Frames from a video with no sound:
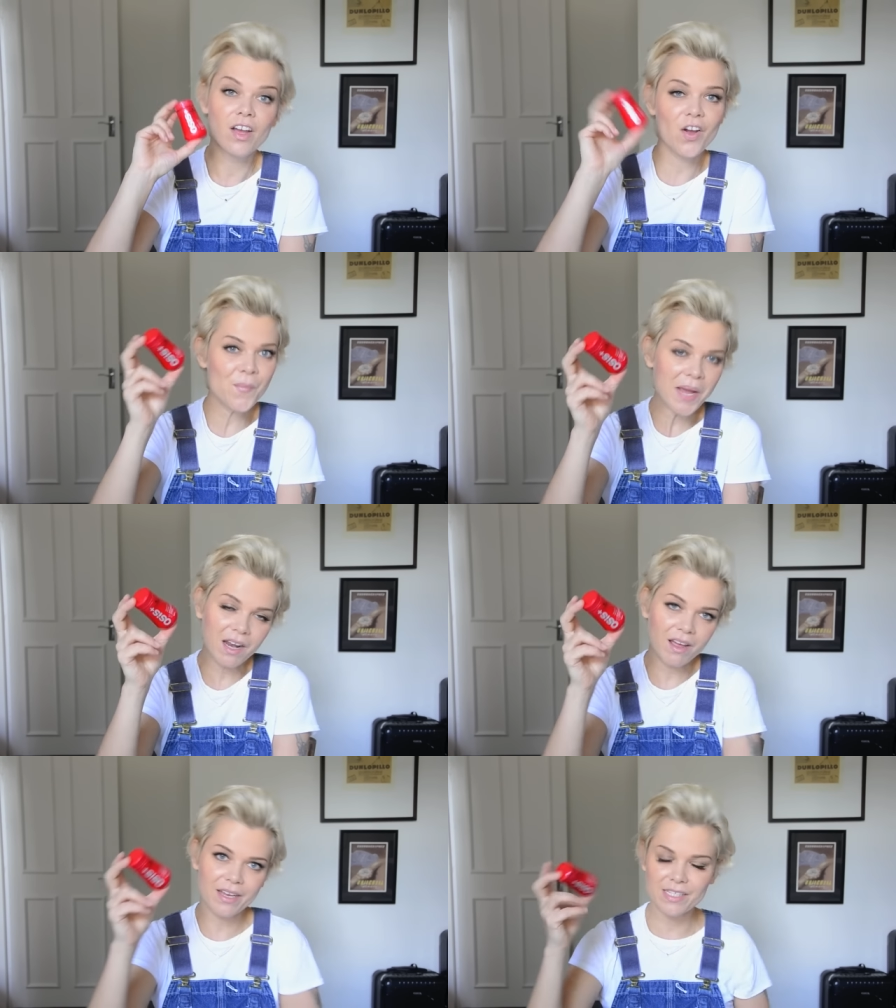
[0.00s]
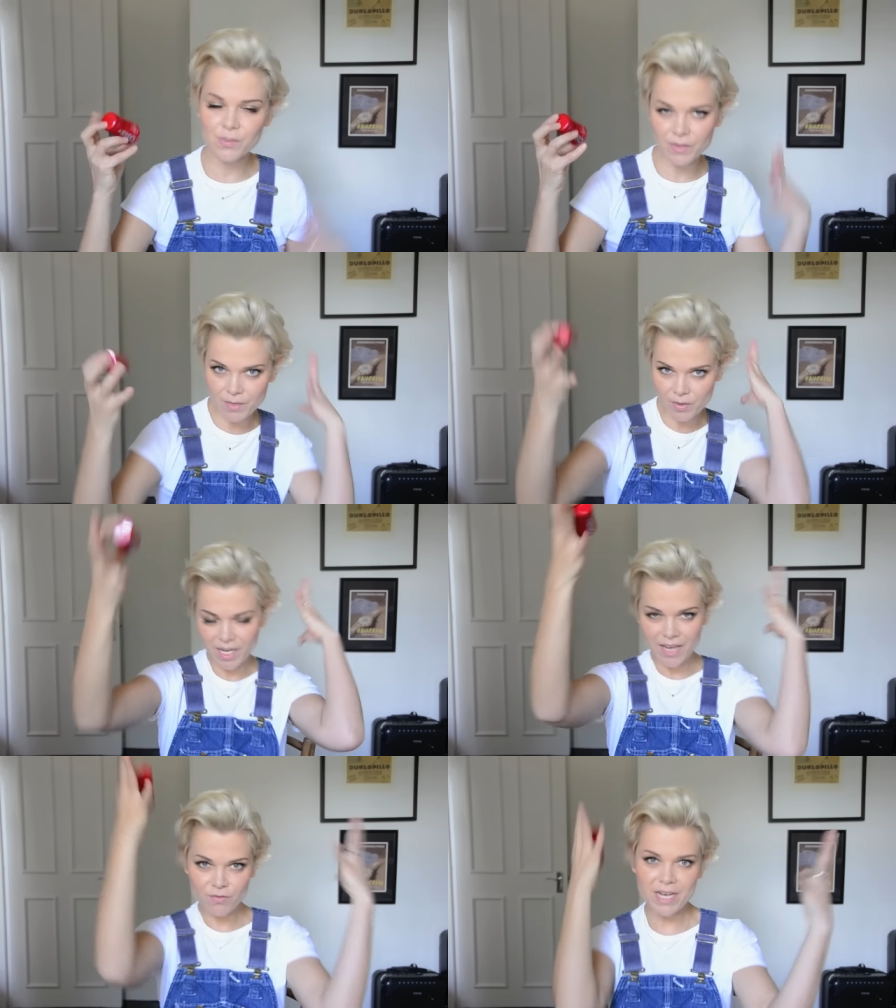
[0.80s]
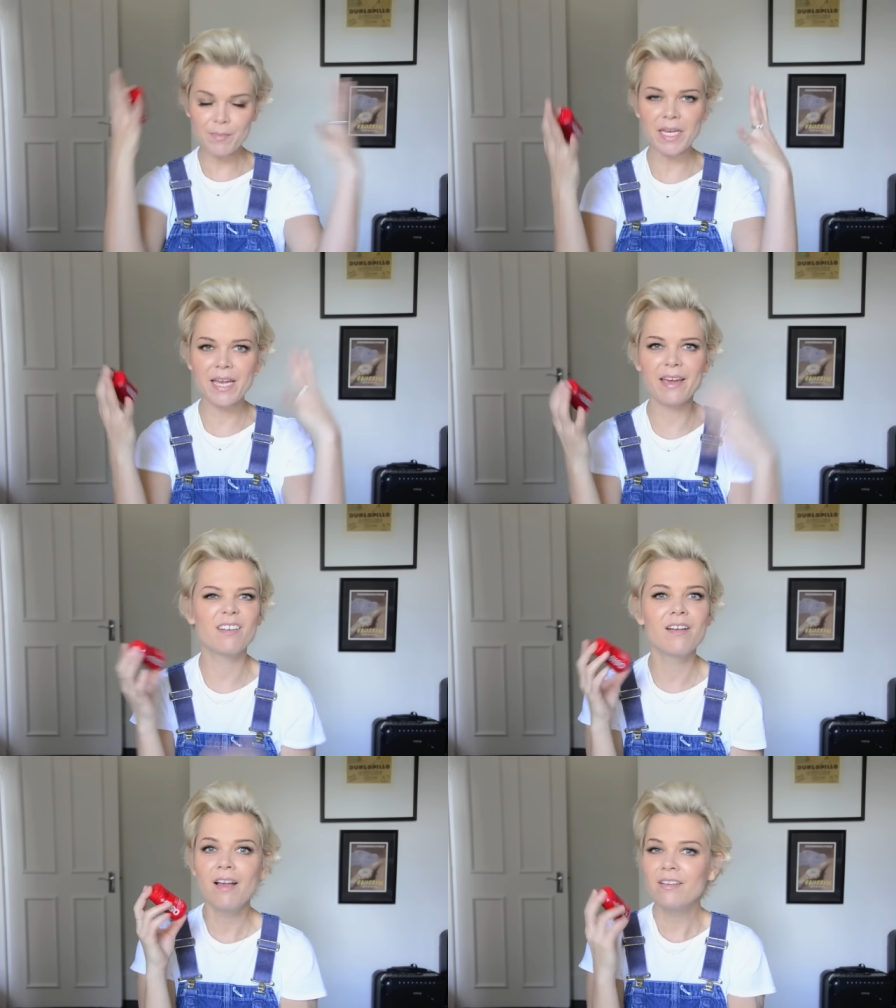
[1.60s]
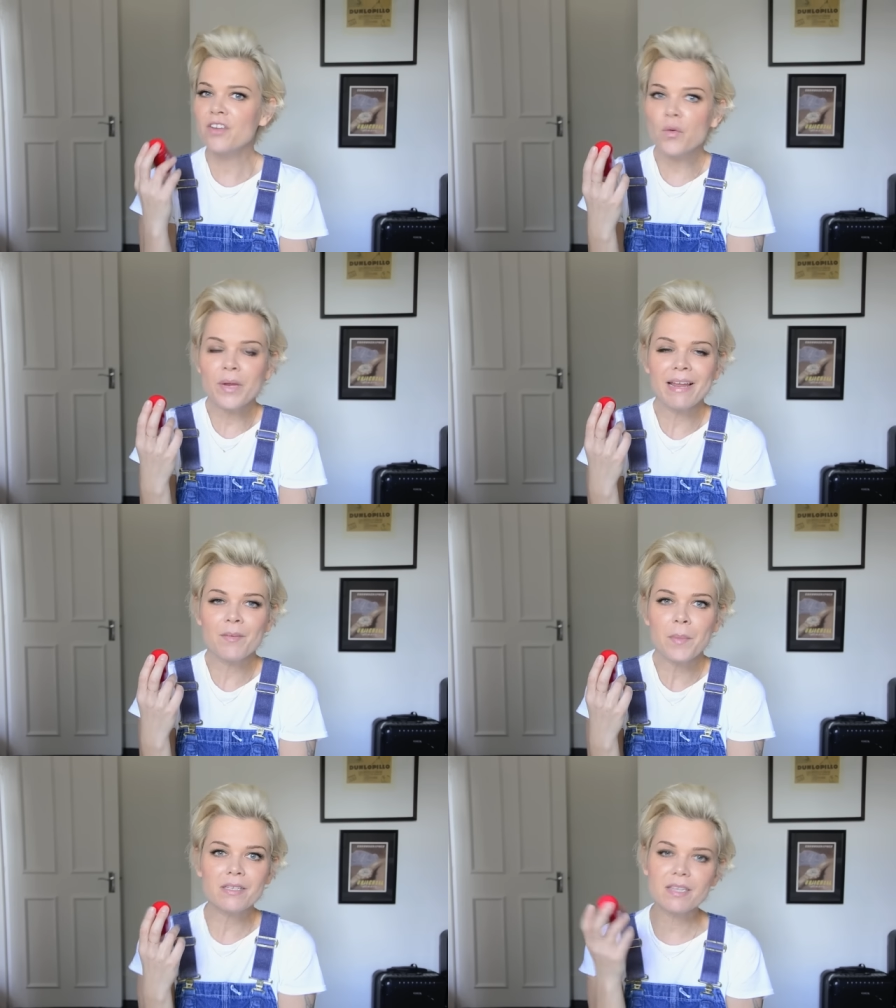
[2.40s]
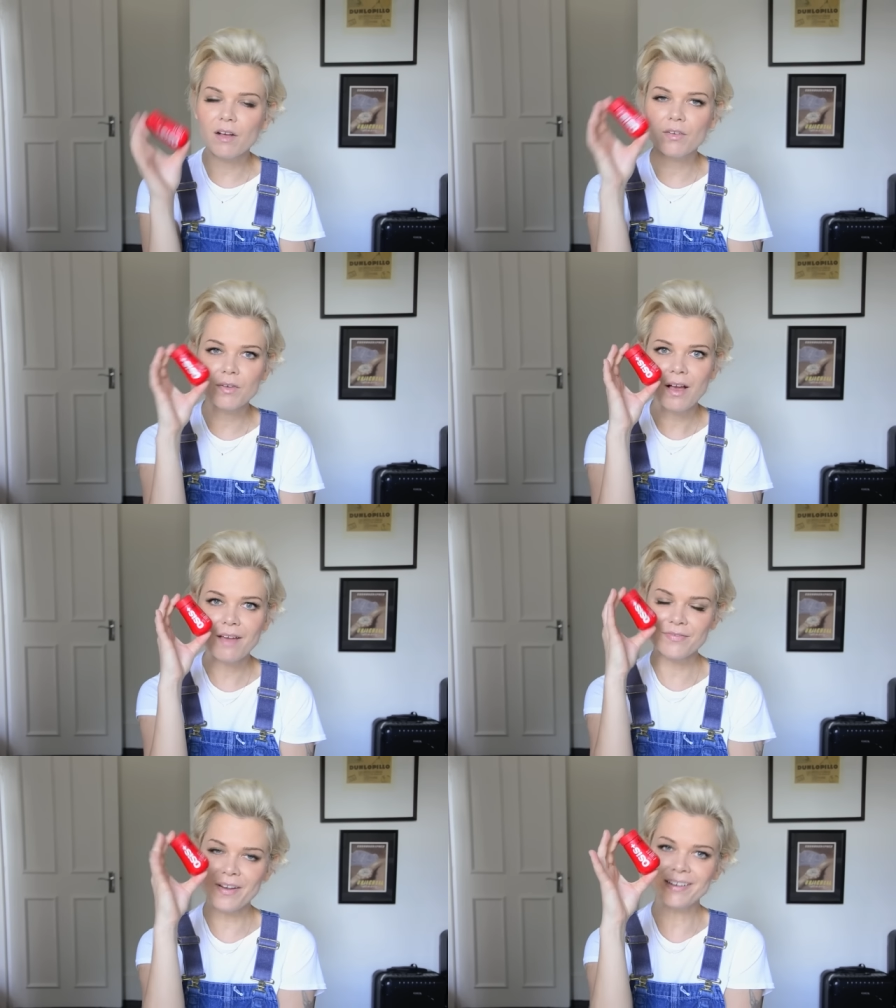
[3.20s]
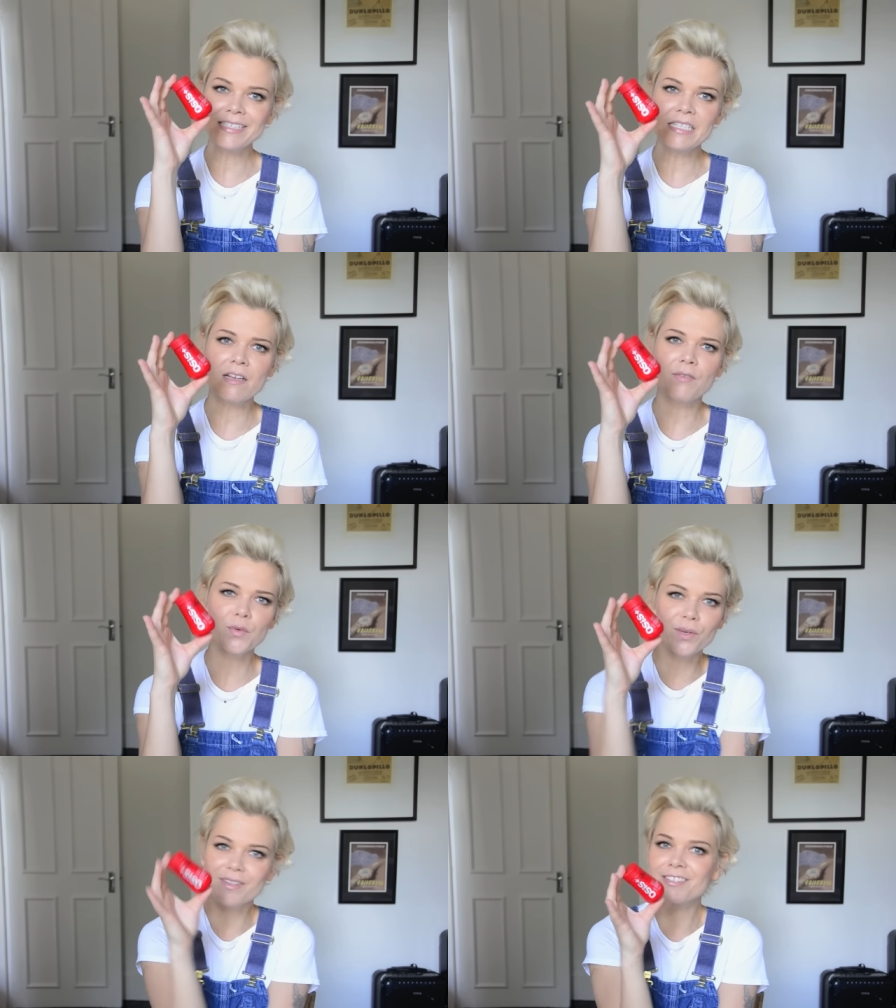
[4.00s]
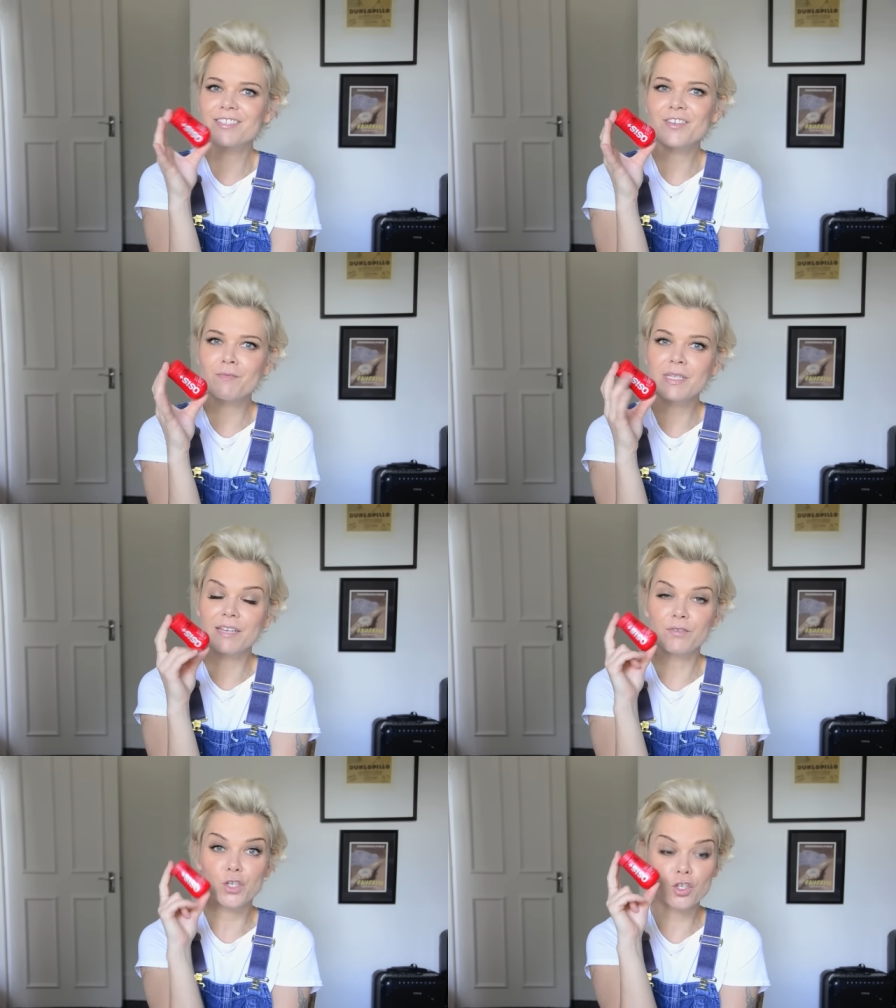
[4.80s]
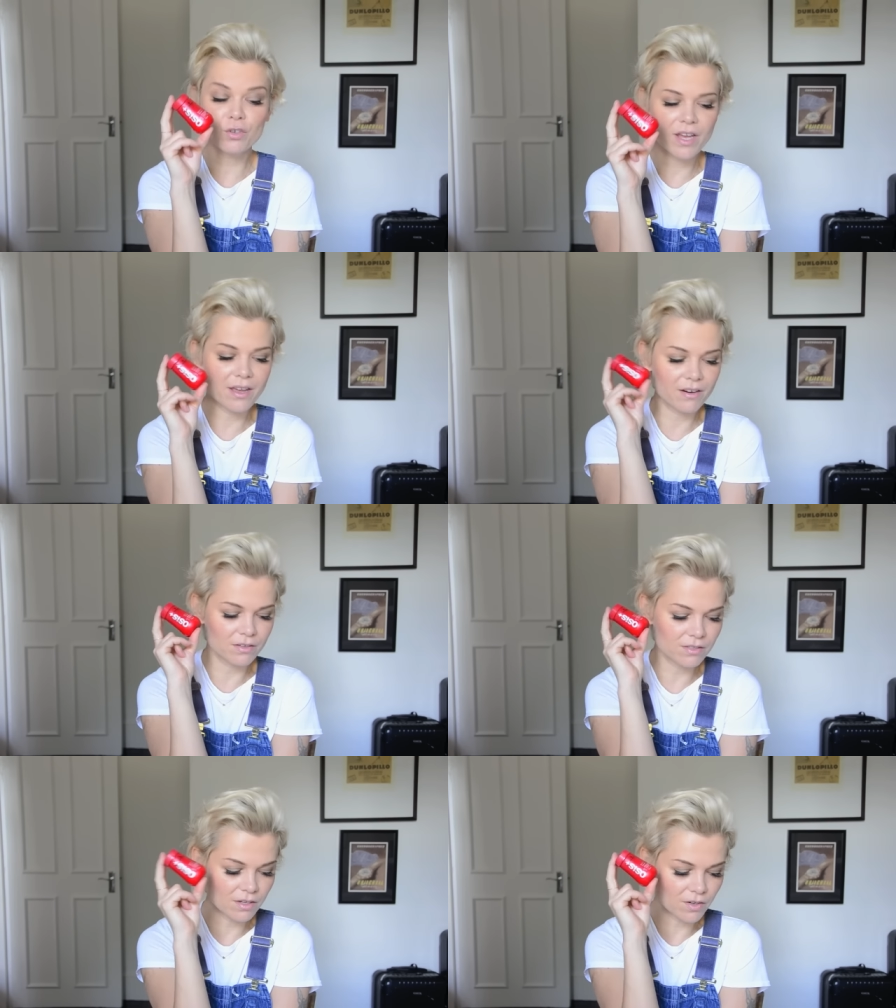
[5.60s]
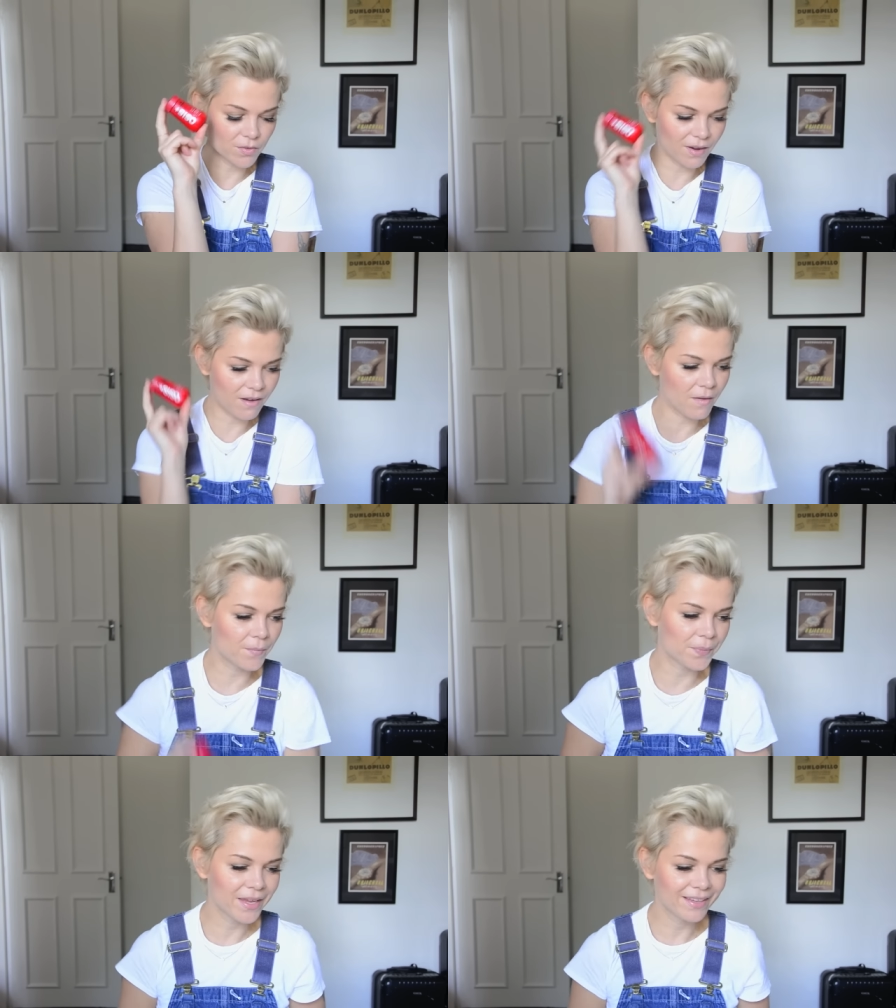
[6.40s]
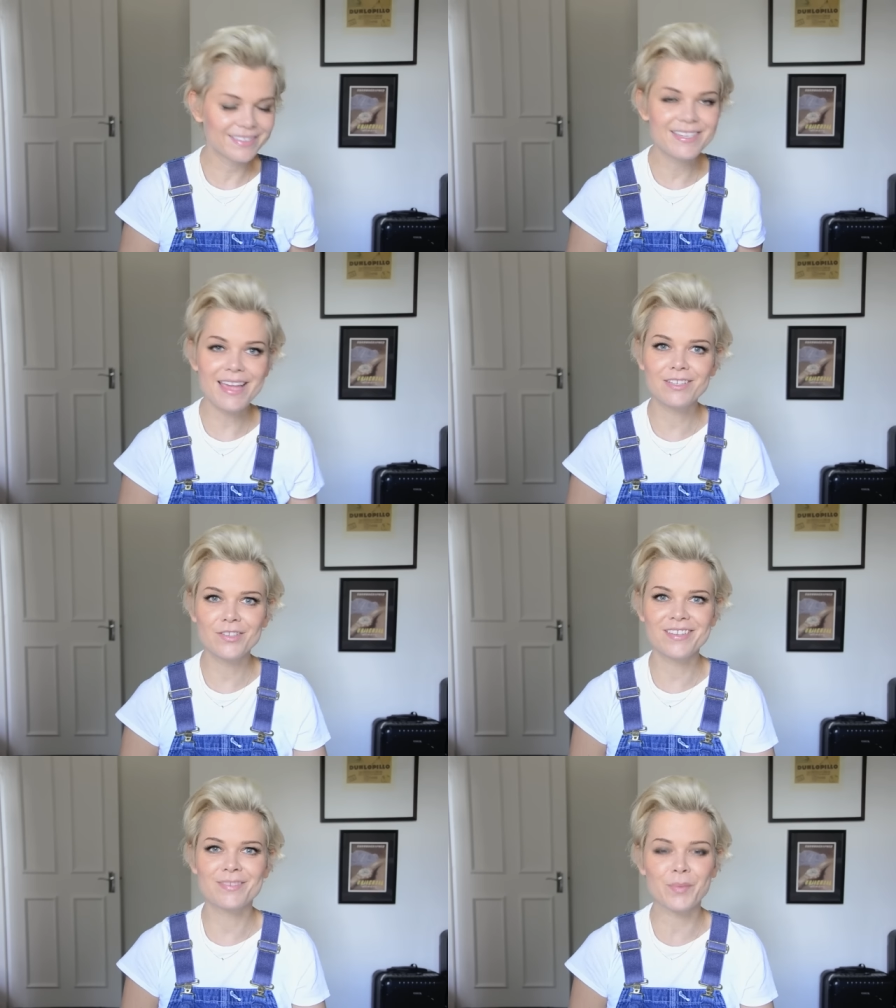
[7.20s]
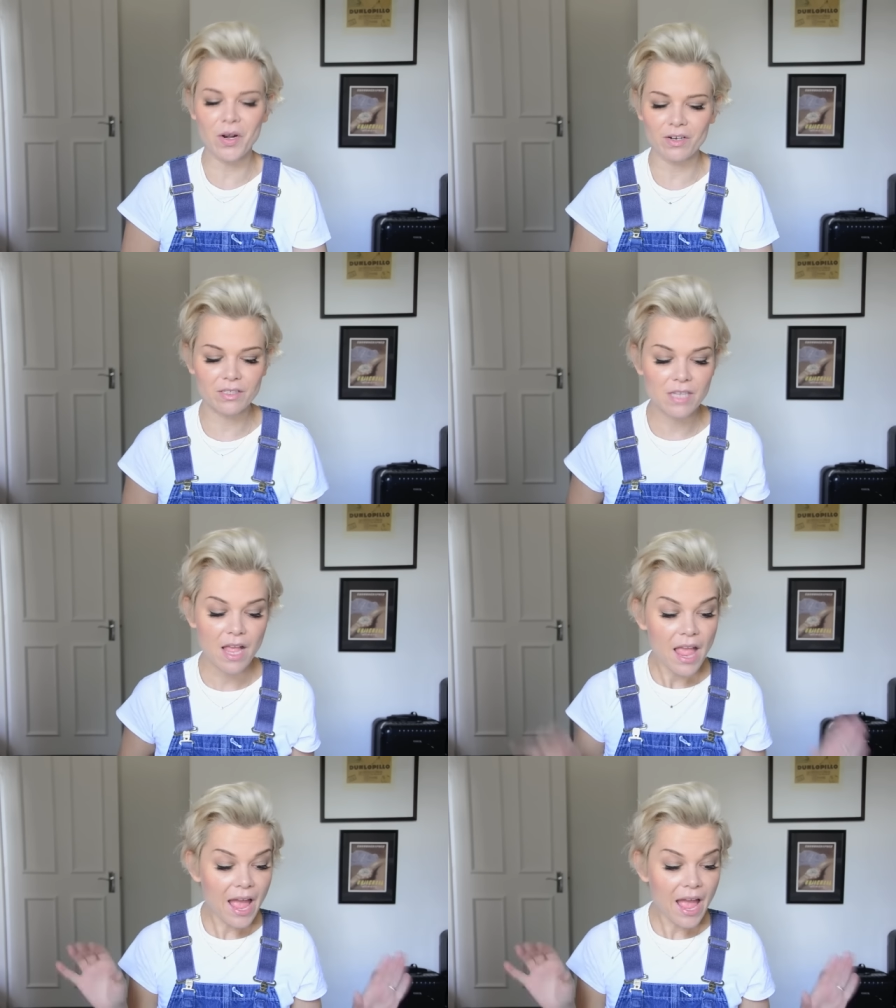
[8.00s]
on my clients when they want like really big hair, not really on myself. I finally discovered why this is so amazing for short hair, so yay to this product.